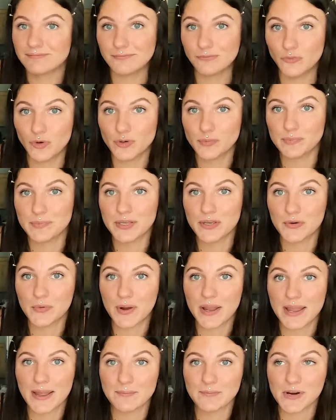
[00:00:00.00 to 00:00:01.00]
Wouldn't be who I
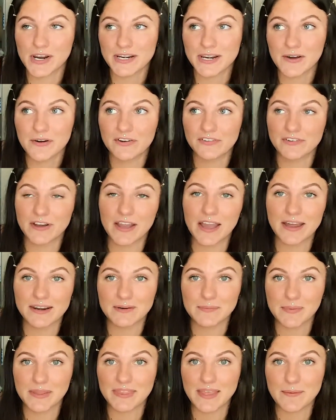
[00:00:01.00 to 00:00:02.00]
am right now if I hadn't
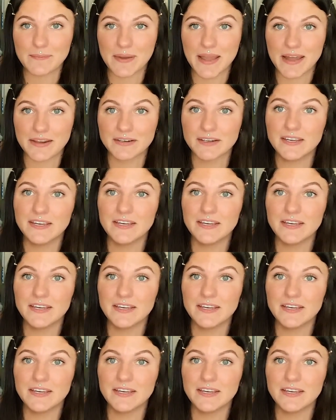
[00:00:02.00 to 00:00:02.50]
been that bad.